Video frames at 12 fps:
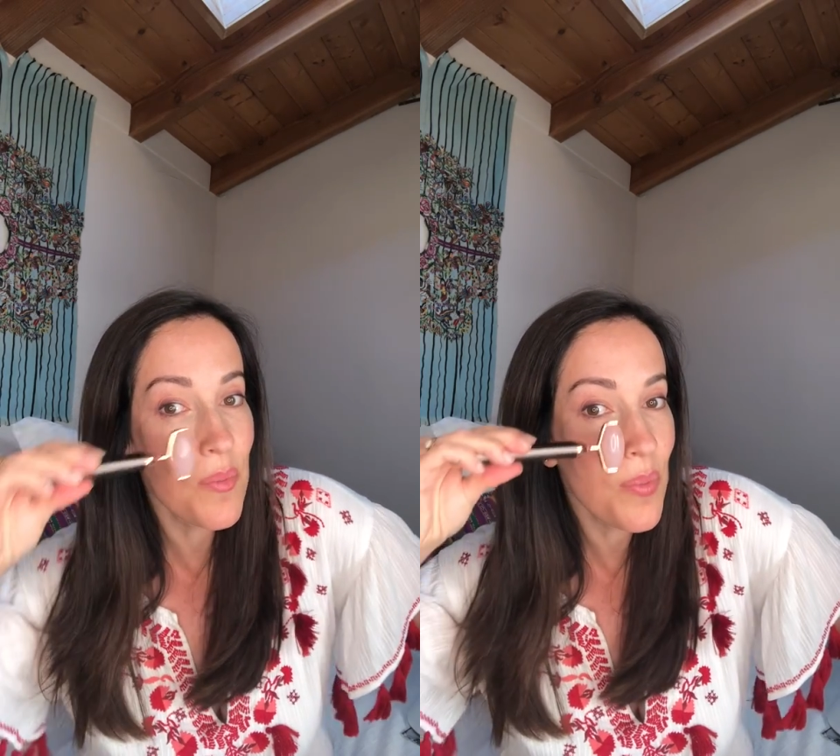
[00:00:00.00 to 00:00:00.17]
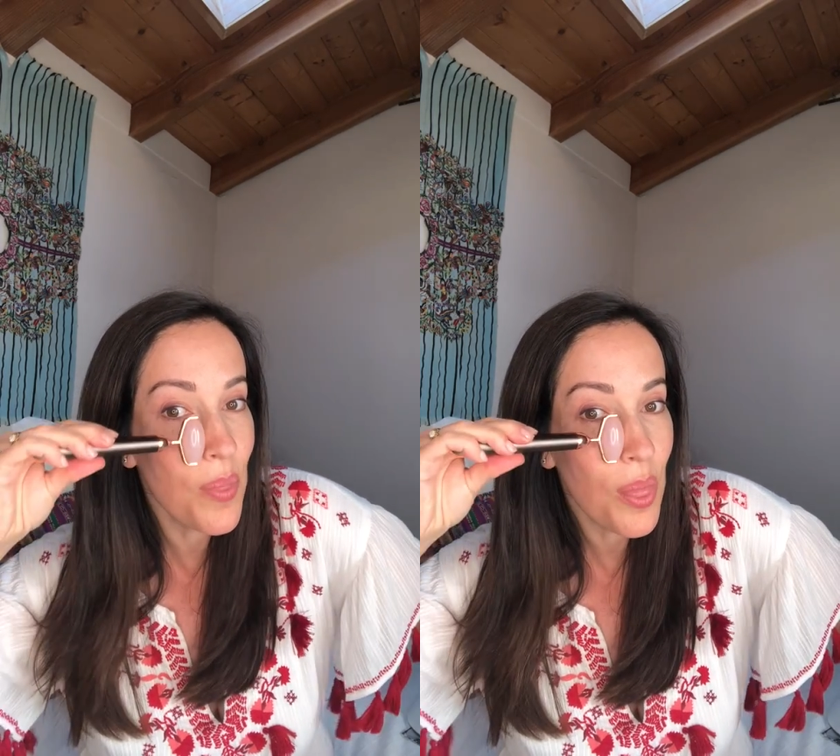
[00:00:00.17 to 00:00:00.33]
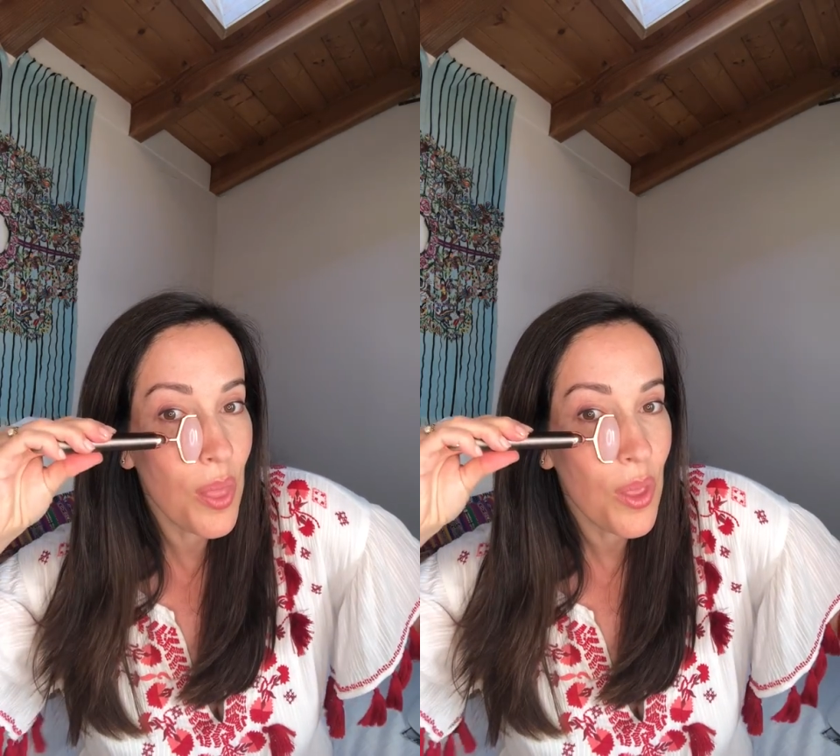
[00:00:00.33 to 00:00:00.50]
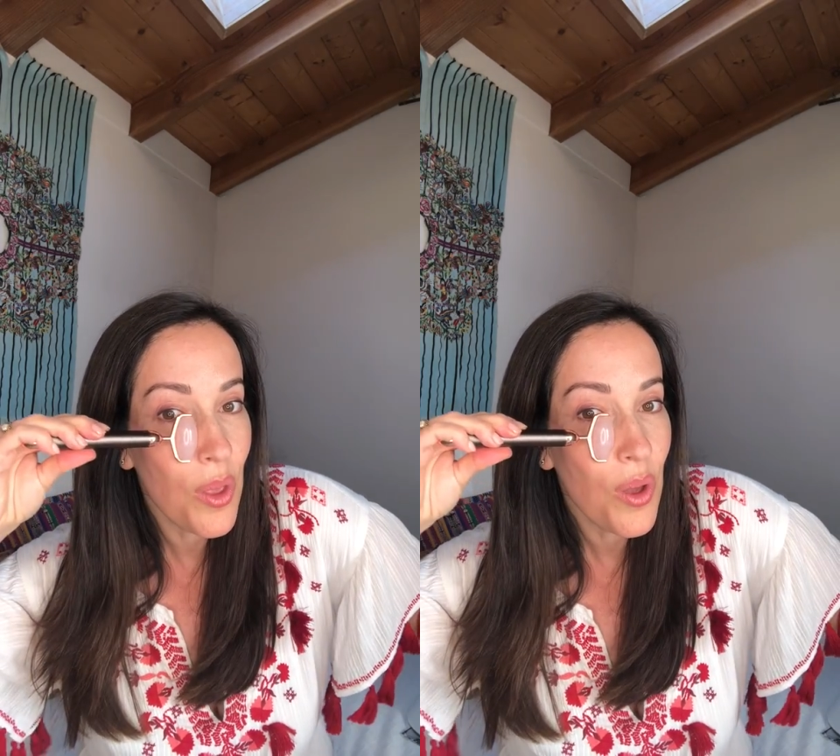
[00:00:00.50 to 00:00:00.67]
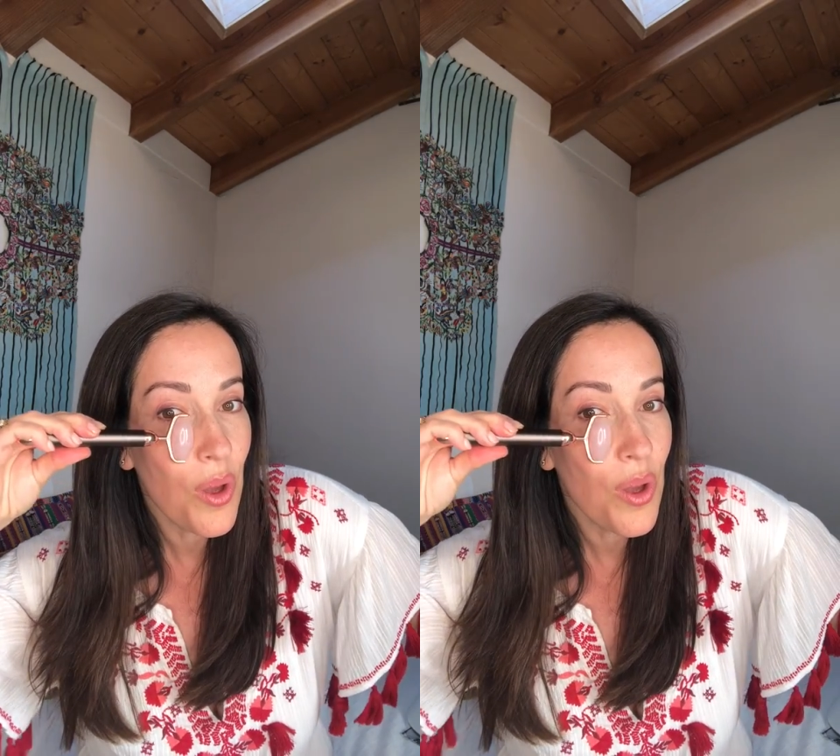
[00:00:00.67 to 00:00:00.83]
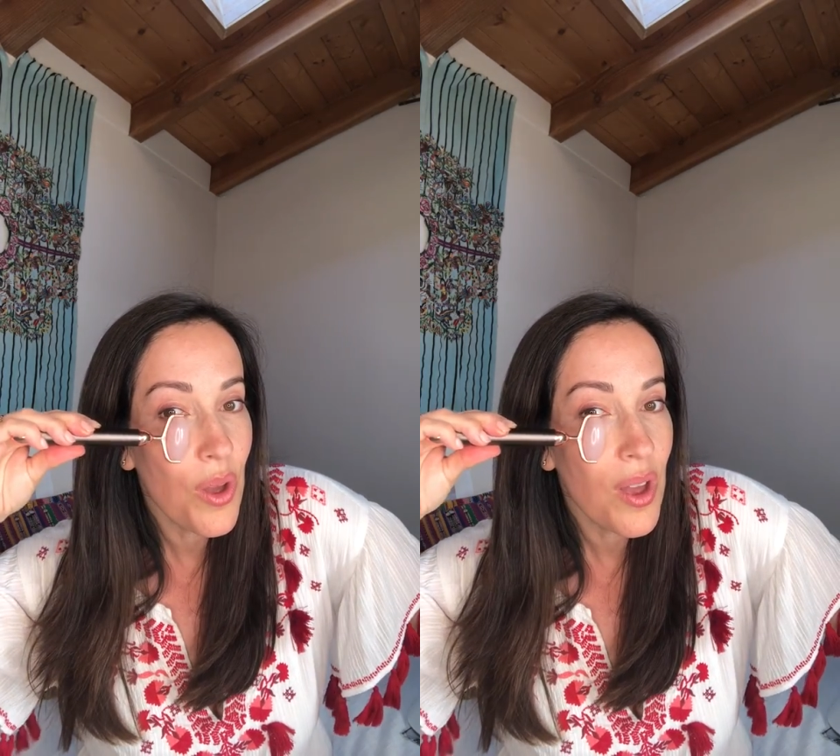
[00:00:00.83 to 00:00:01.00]

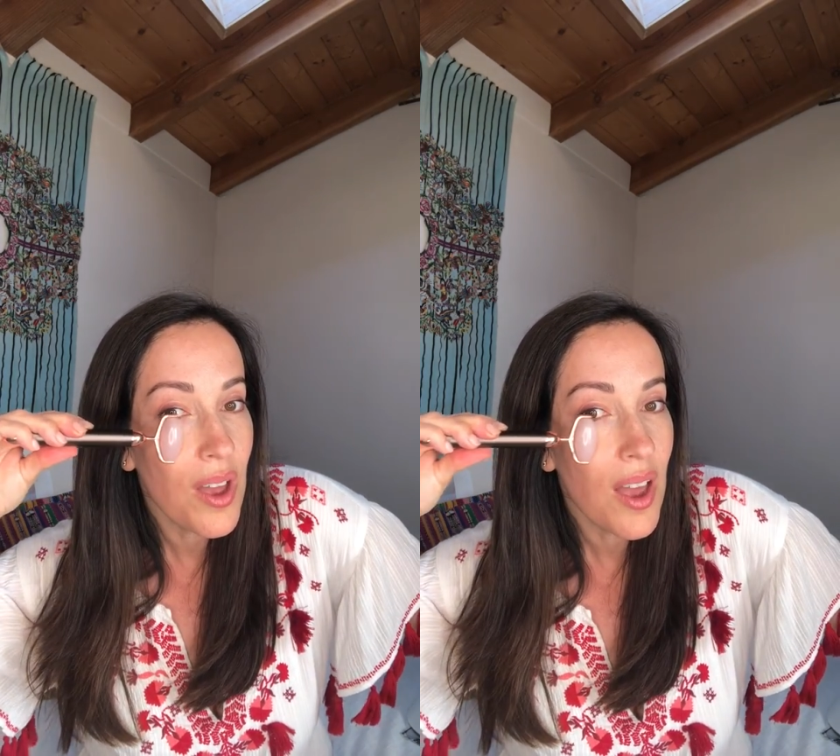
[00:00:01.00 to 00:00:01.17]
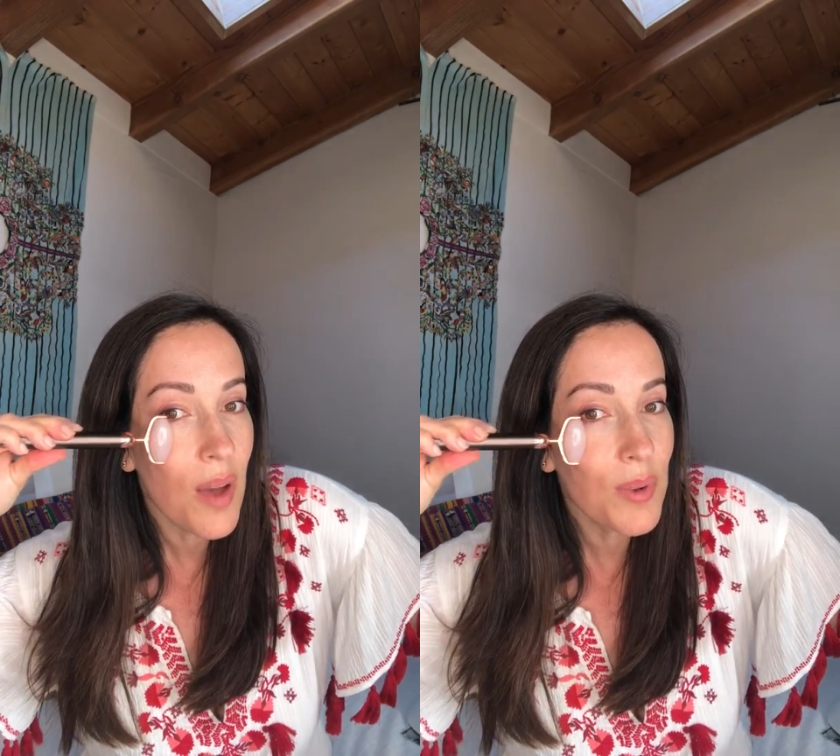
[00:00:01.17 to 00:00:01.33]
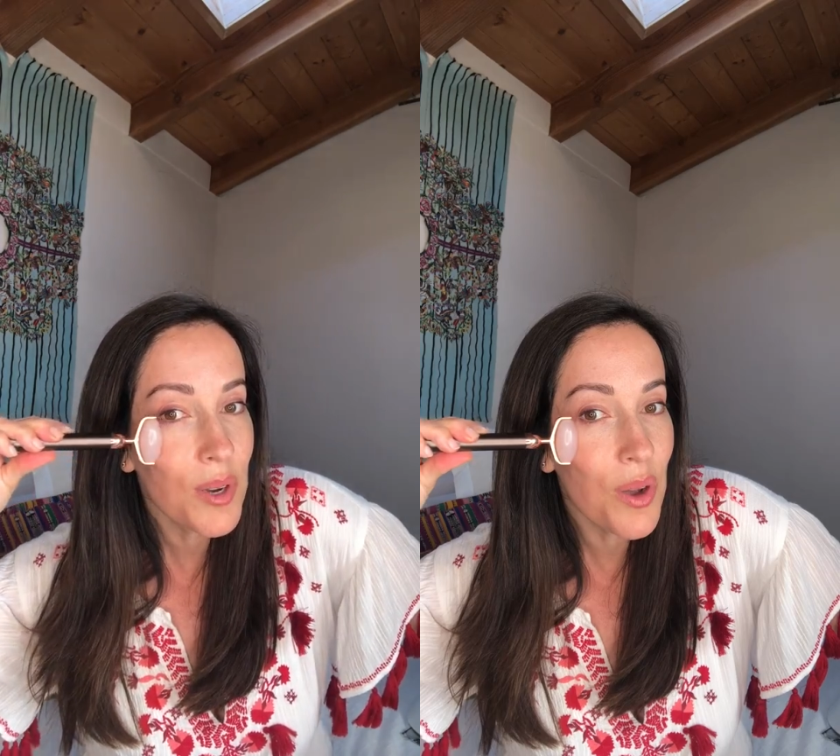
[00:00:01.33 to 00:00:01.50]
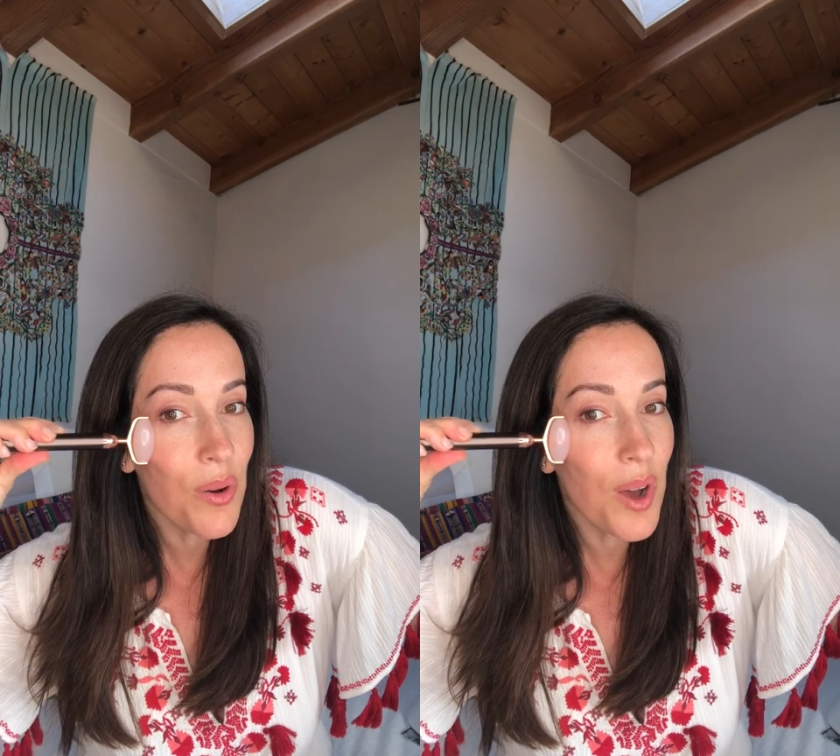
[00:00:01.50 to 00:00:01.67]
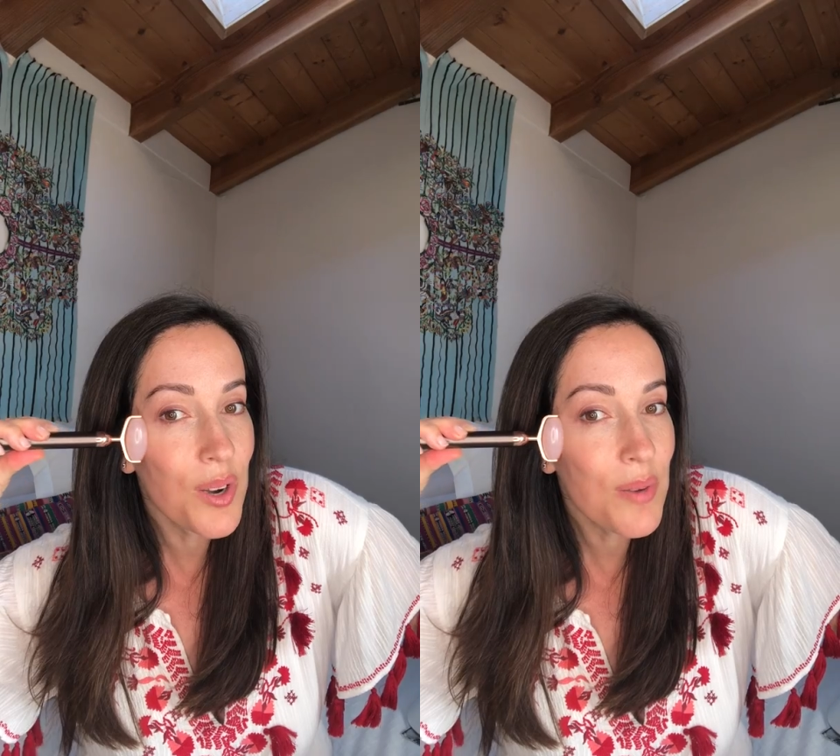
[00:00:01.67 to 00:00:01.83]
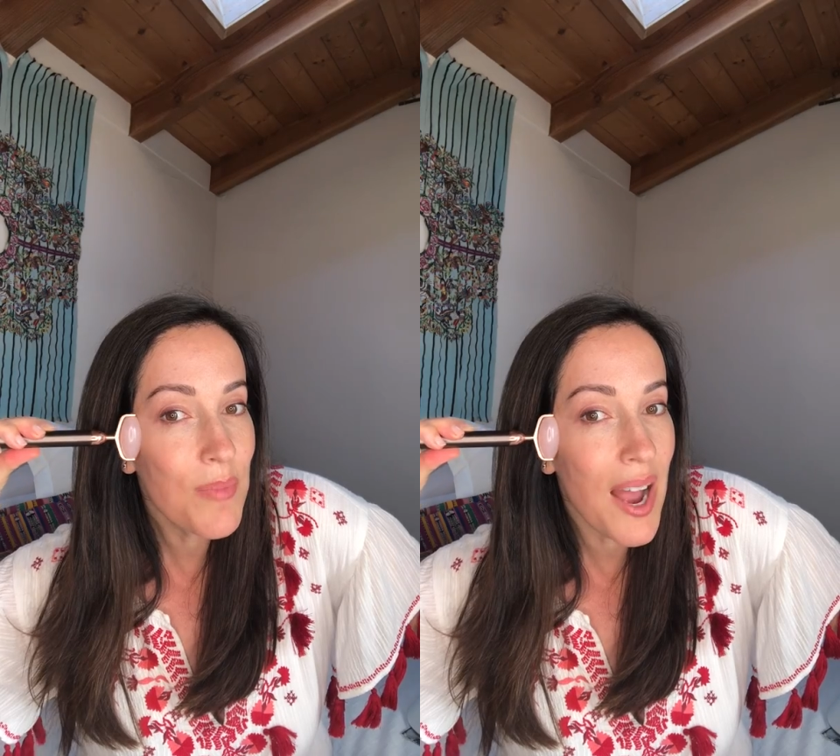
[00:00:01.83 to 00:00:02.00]
I'm going to go
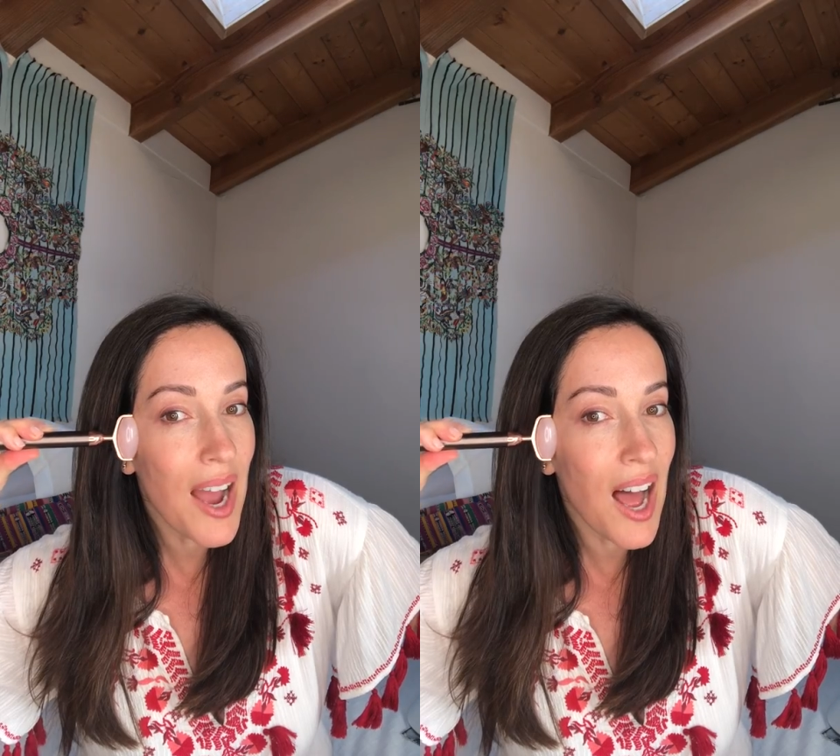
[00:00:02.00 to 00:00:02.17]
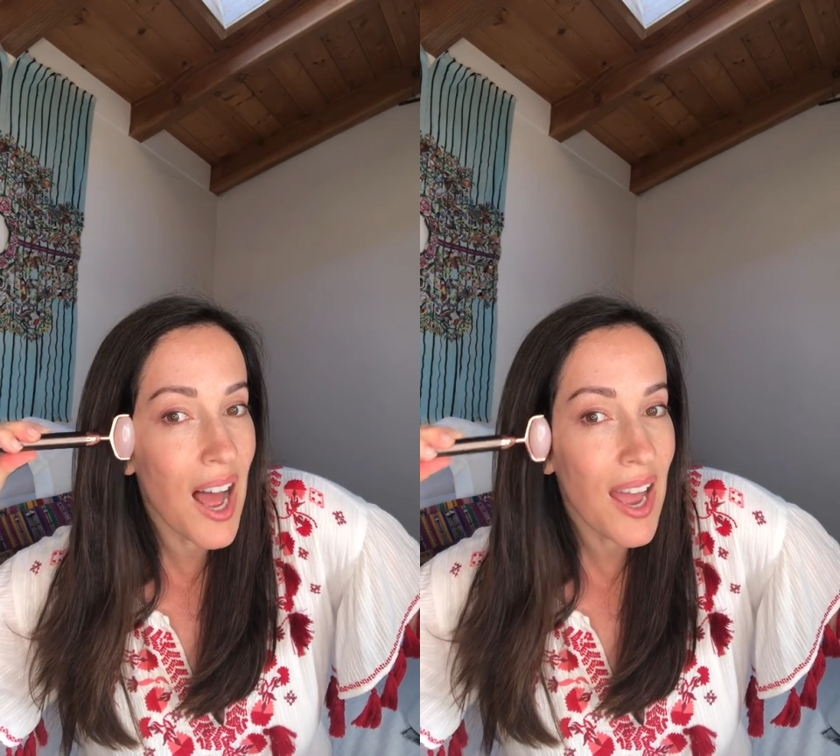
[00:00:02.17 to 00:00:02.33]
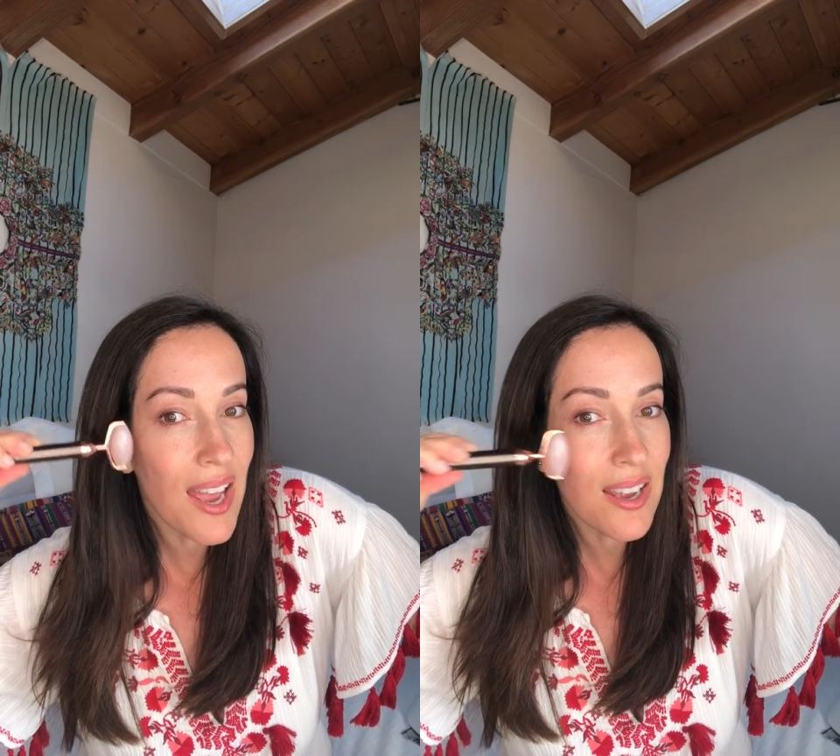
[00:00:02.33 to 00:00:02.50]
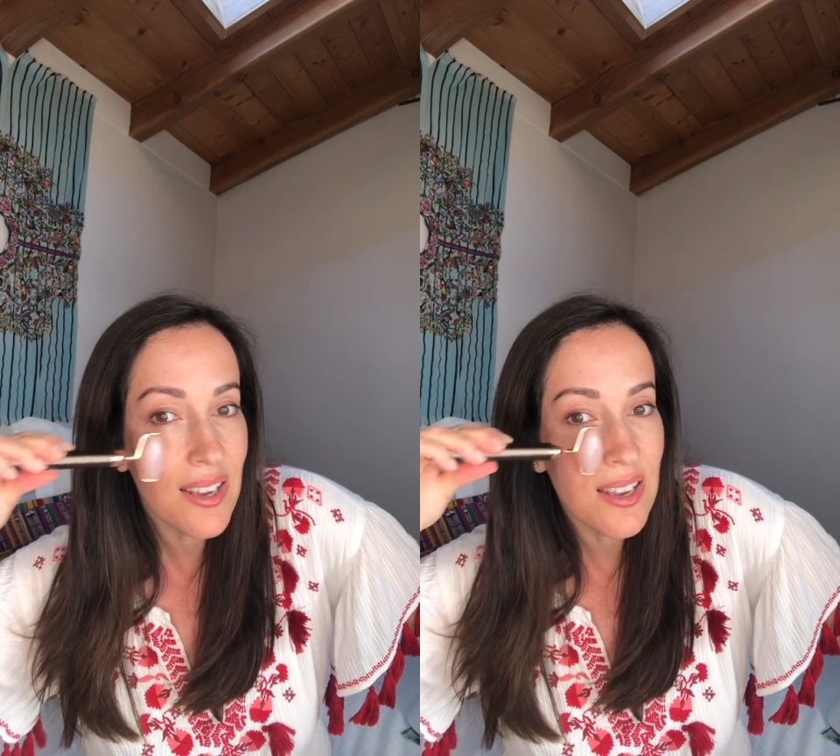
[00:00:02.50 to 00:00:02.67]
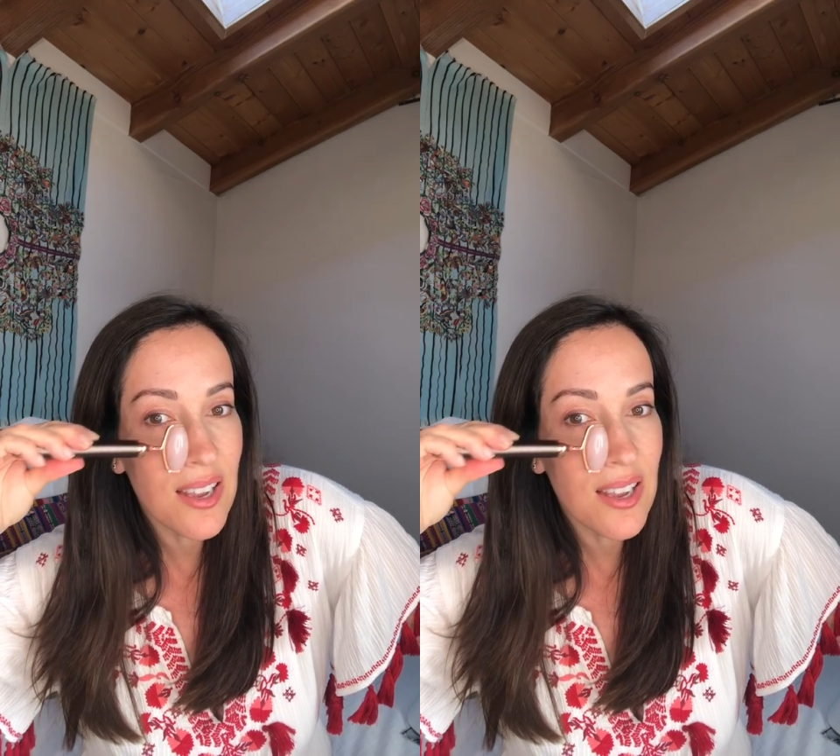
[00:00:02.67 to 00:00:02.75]
under my eye